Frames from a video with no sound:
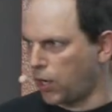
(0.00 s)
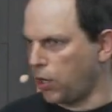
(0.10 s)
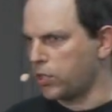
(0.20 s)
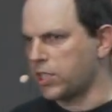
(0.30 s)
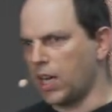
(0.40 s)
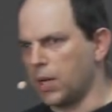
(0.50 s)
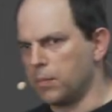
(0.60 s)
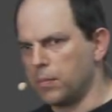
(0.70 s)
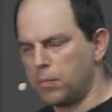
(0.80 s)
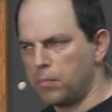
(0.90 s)
Clock
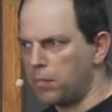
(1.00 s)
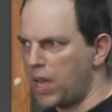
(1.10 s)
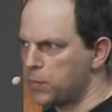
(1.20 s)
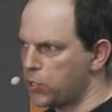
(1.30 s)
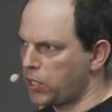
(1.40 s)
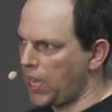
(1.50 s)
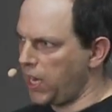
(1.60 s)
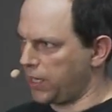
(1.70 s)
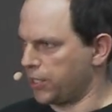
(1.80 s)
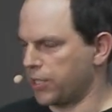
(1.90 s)
time maps to
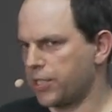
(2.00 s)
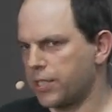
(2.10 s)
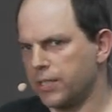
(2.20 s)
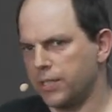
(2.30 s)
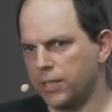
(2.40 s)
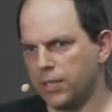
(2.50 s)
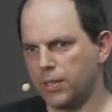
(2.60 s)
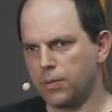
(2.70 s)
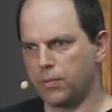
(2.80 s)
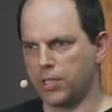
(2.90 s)
calendars,
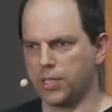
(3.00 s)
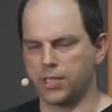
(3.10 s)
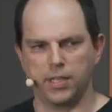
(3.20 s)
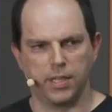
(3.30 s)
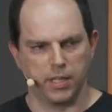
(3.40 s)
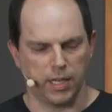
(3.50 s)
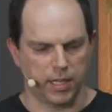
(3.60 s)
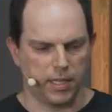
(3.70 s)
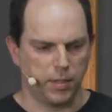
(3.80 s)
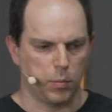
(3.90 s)
which is a,
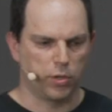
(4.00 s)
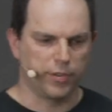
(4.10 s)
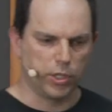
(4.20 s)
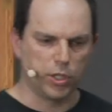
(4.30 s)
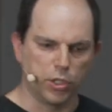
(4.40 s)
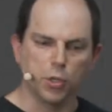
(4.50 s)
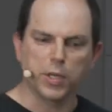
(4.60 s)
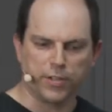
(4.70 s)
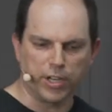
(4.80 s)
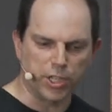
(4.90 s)
like a, more of a
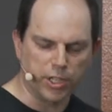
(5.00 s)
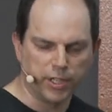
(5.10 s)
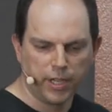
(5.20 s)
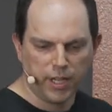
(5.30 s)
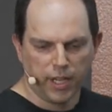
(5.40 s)
human invention